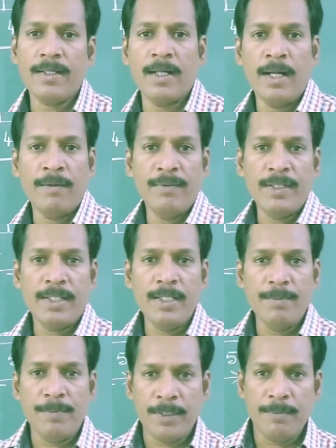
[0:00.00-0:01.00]
and we
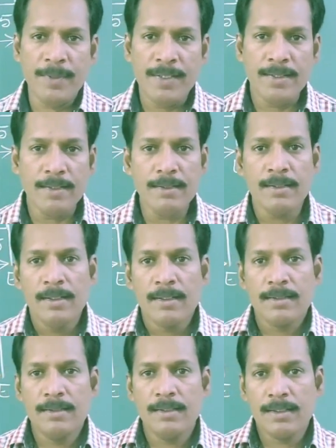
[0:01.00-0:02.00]
keep
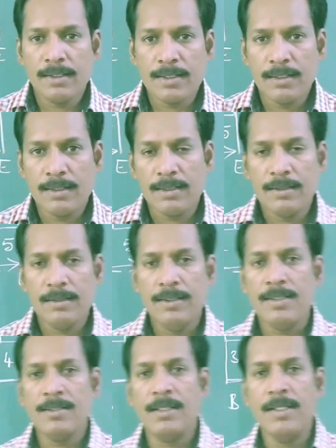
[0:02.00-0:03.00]
repeating
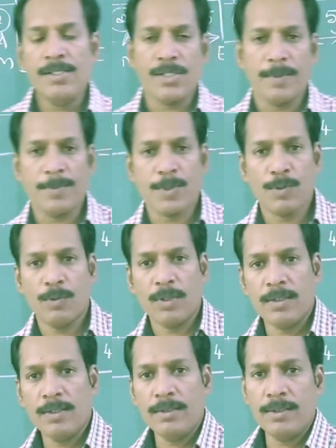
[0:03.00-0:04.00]
these three steps.
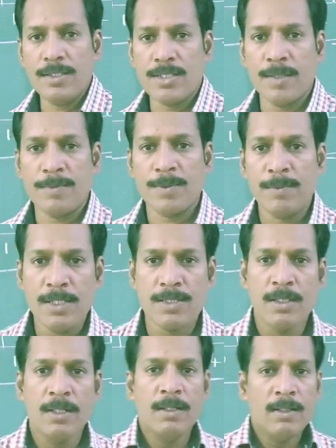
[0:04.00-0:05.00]
What are the three steps
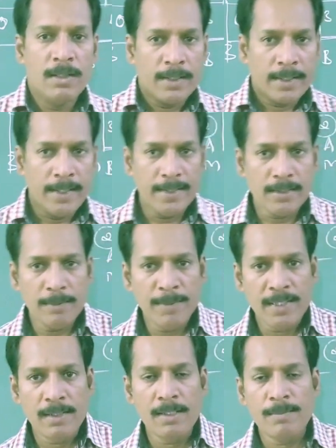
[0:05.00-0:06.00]
means? Getting the
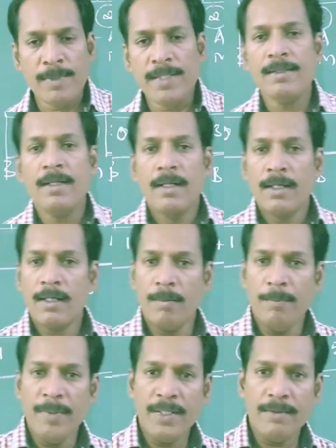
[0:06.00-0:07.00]
middle element,
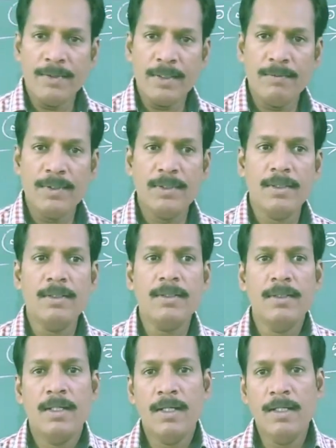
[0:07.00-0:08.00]
comparing with
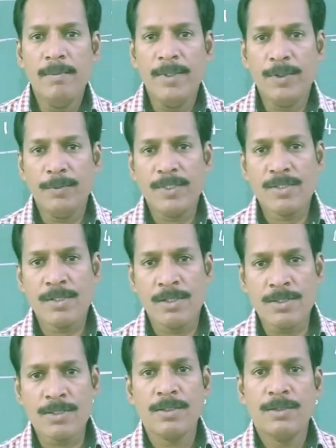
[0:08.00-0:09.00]
the element to be
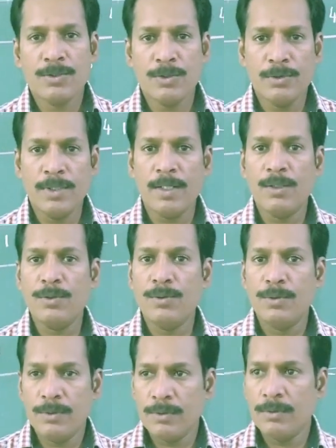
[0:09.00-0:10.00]
searched. So there
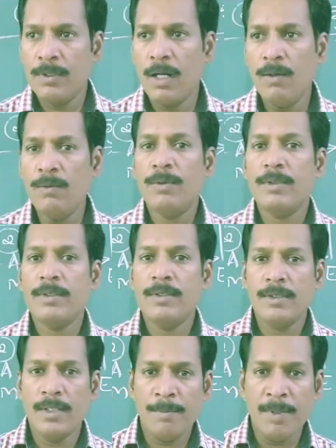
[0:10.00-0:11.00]
are
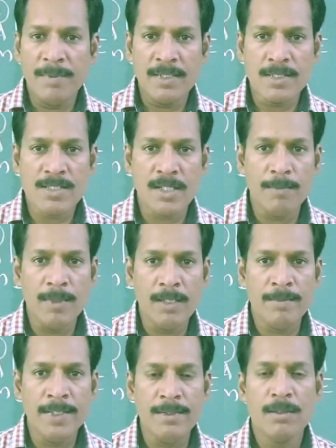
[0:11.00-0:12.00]
now that may be the same
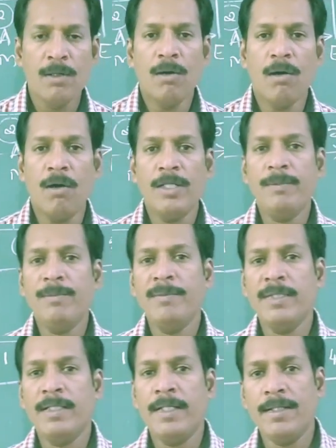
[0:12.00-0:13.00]
element, or it
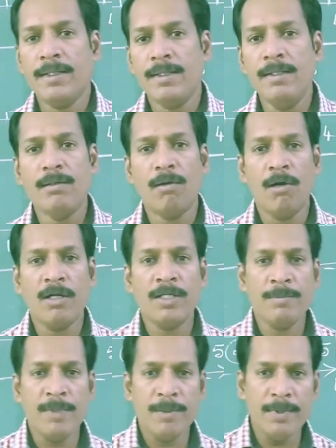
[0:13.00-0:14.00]
may be greater than,
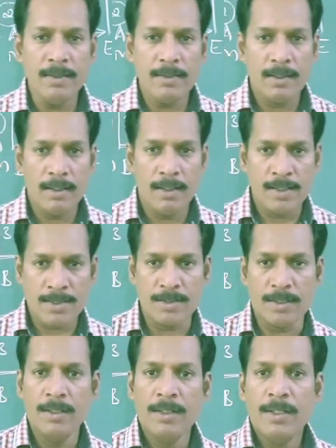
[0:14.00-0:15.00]
or it may be
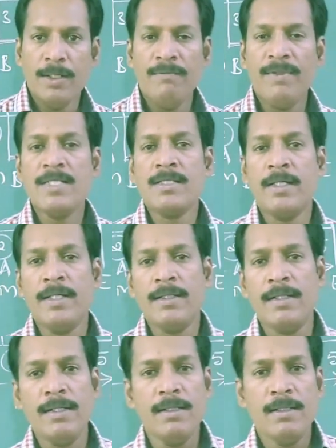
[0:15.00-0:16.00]
less than. If it is
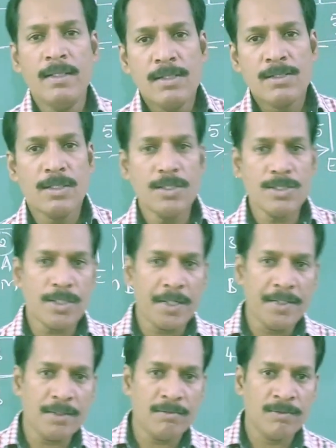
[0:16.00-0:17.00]
greater than, search
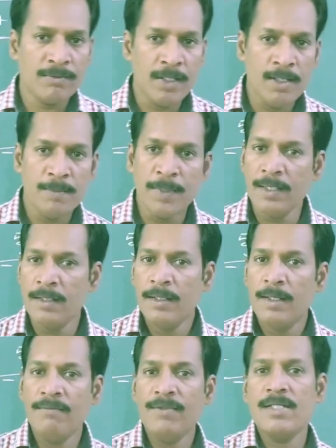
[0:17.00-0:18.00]
right half of the
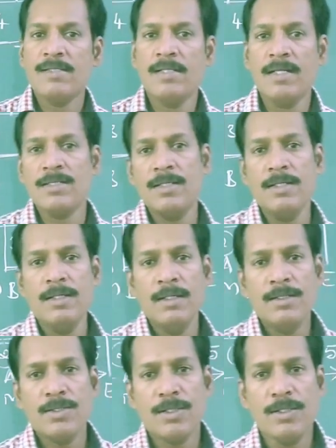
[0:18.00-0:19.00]
element. If it is less
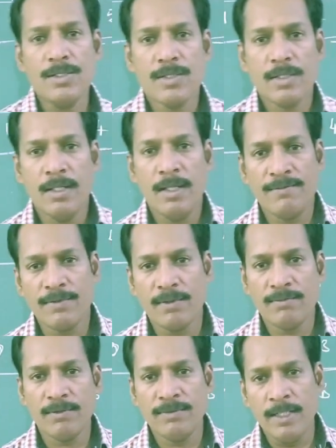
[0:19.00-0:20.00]
than, search left
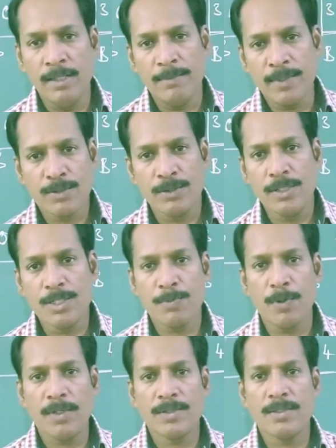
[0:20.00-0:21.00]
half of the element. So
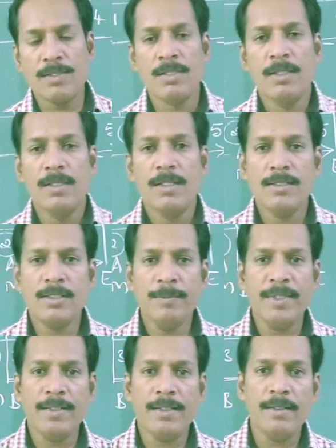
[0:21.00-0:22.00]
this process is
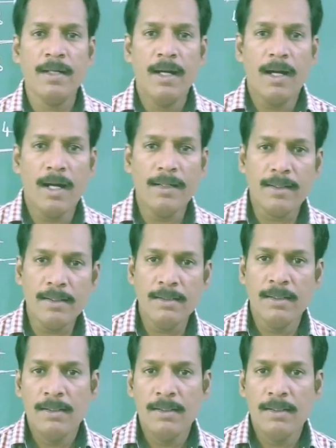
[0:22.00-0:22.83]
repeated until